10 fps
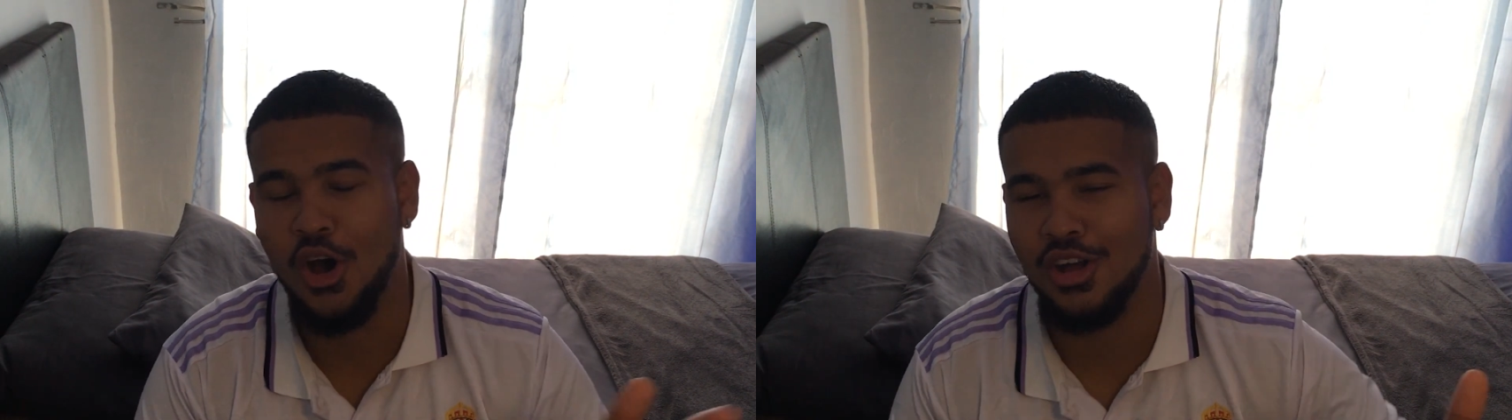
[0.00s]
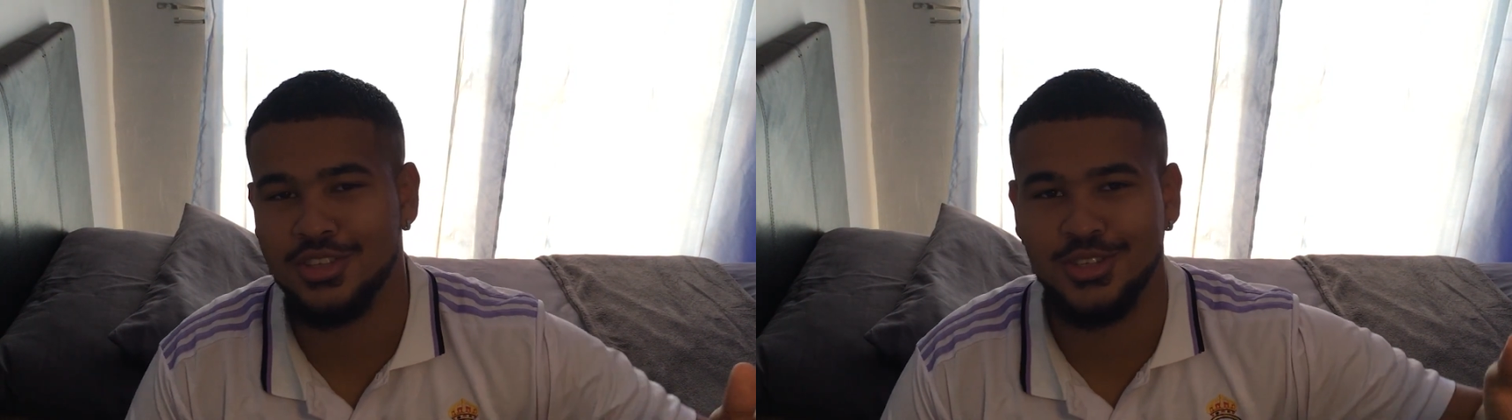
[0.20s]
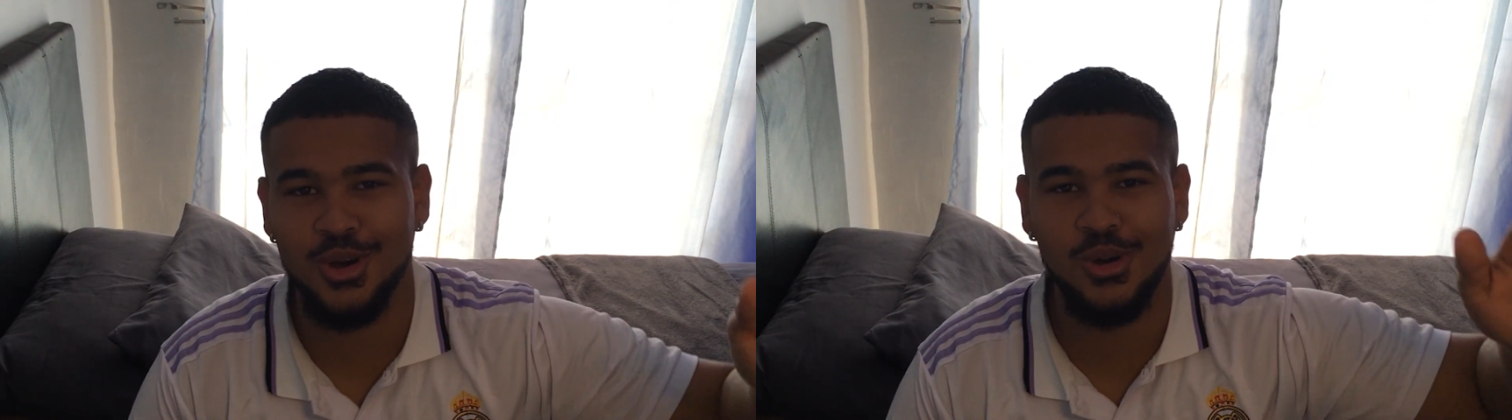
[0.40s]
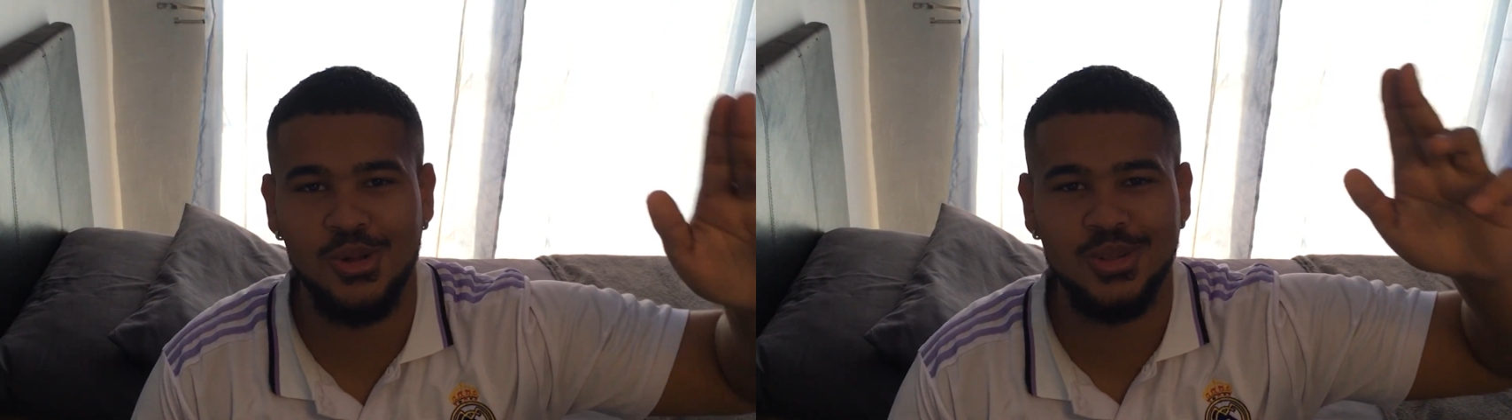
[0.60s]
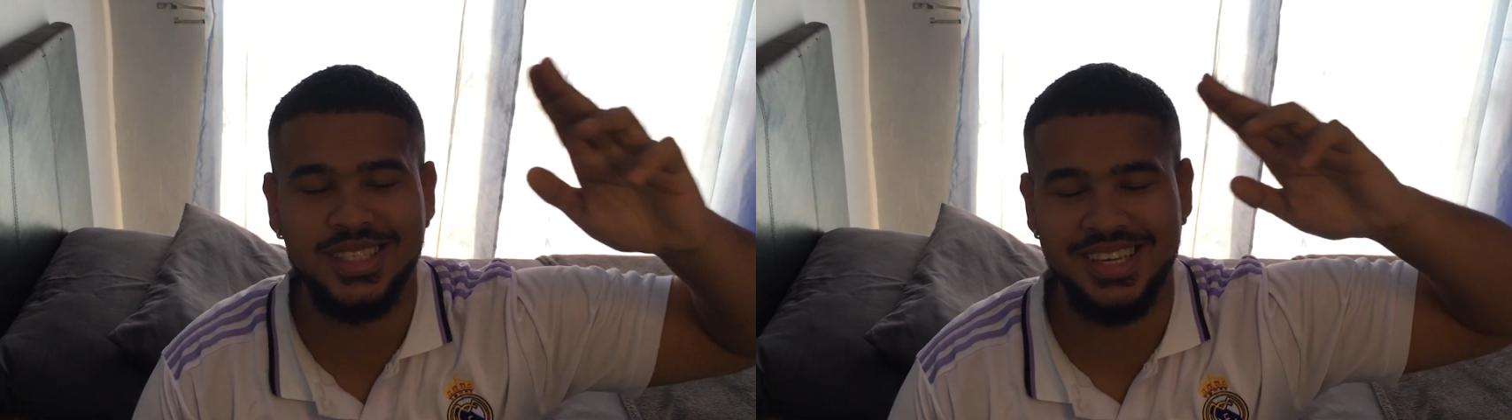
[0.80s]
on
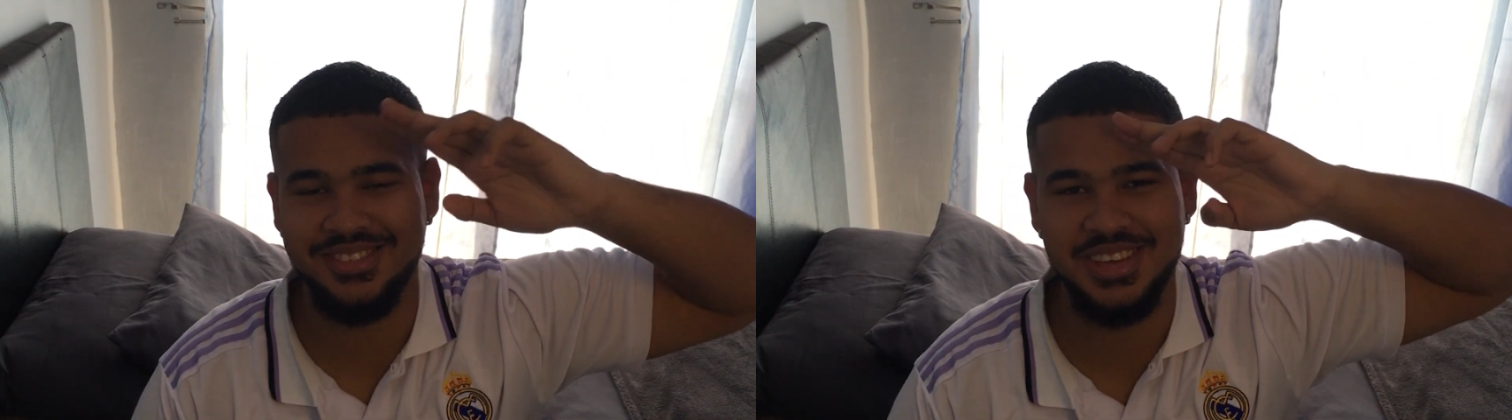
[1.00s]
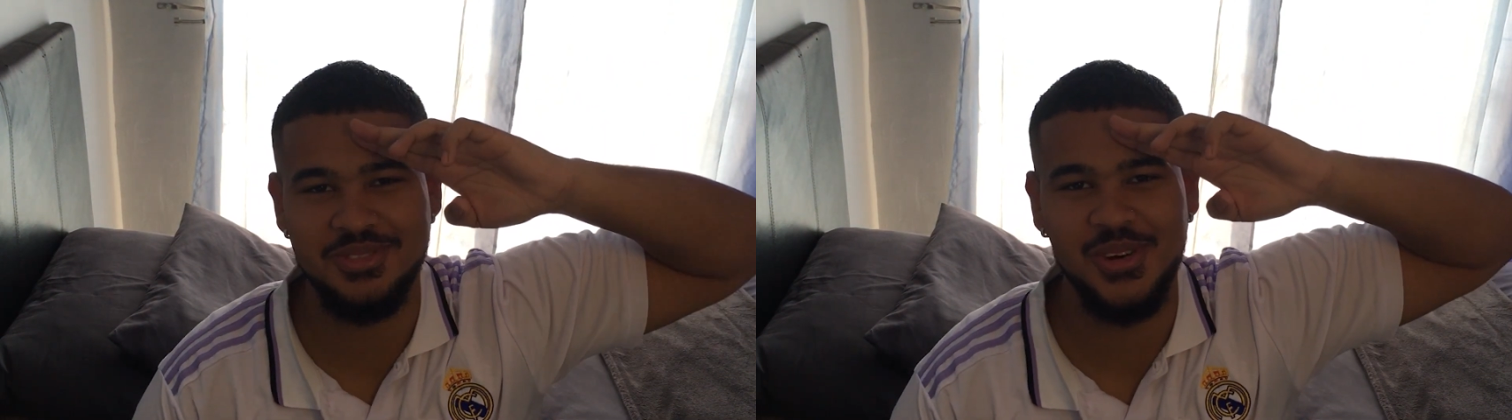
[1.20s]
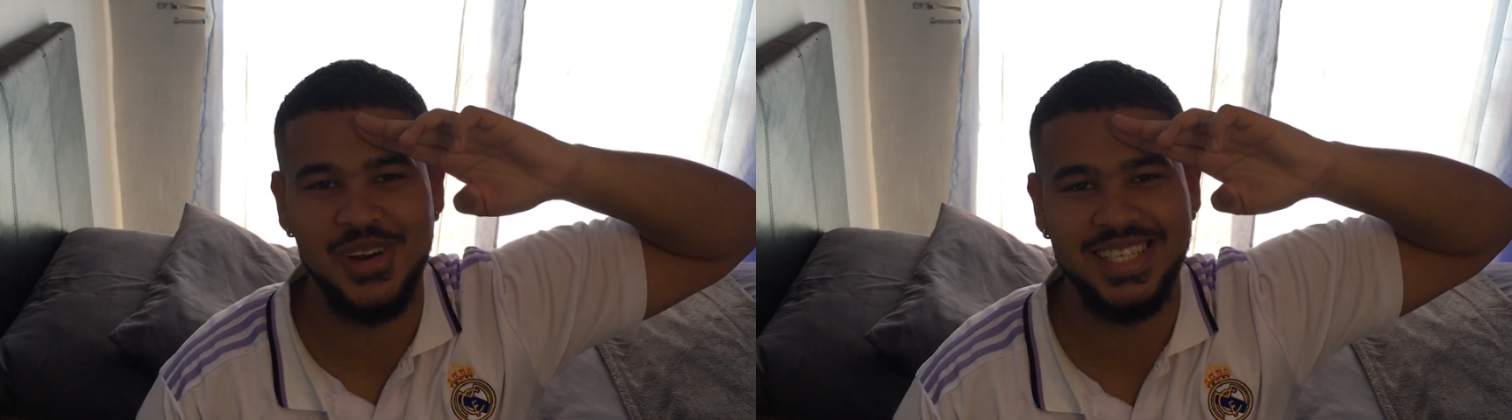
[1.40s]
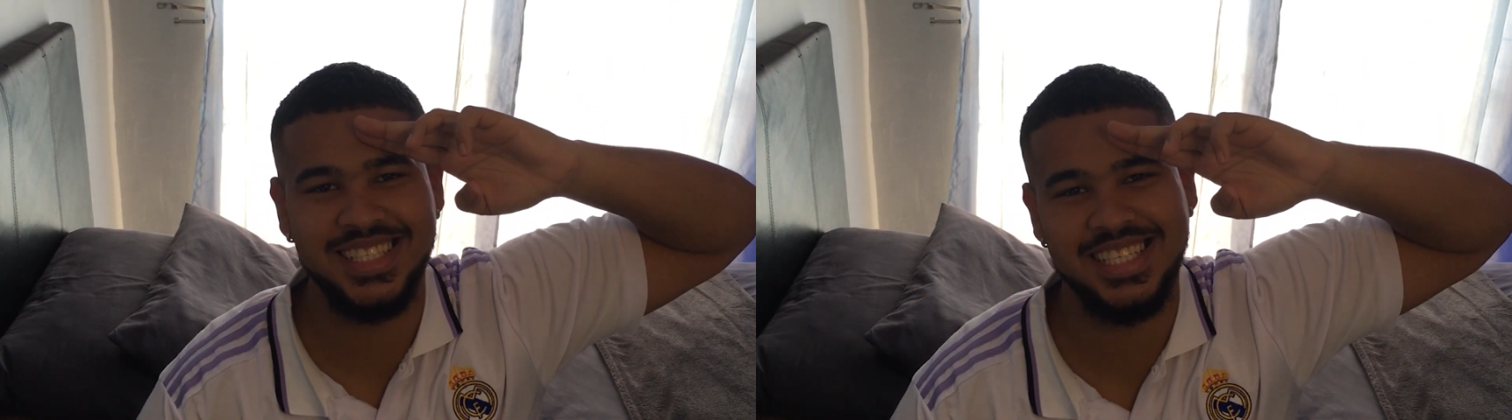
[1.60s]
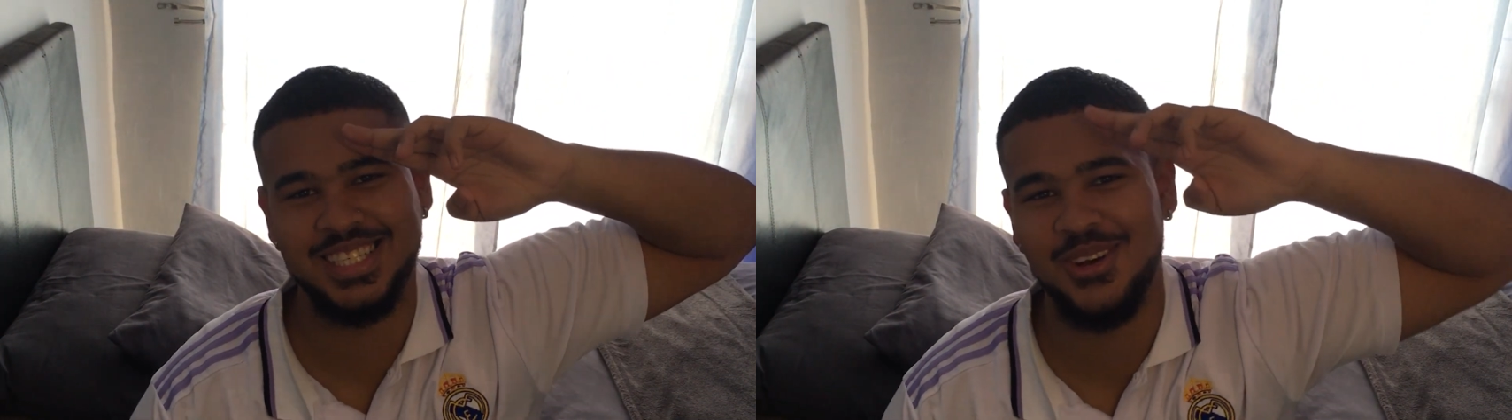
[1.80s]
Soul TV,
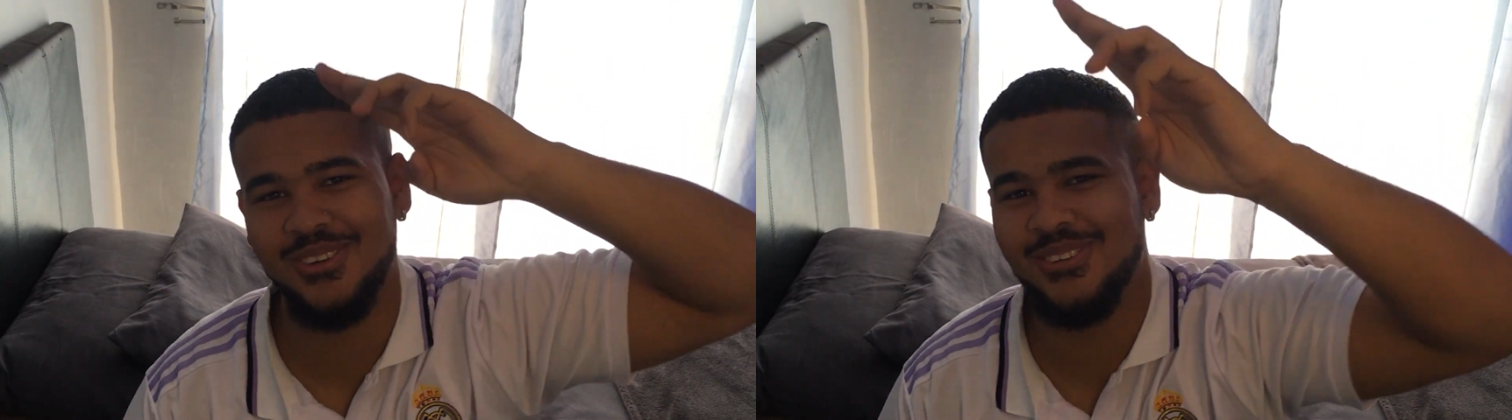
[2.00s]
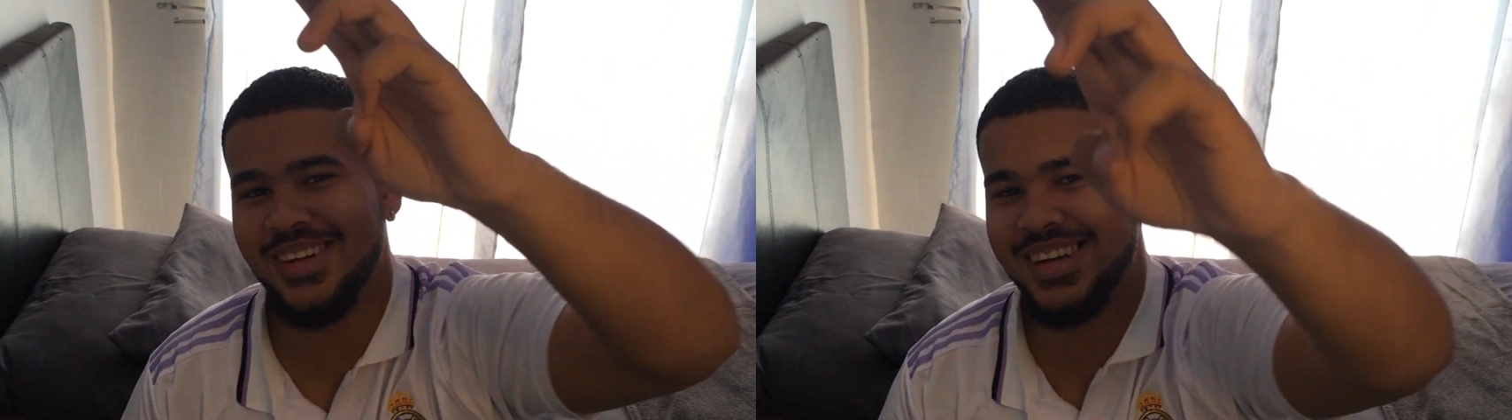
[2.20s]
boys. Let's go.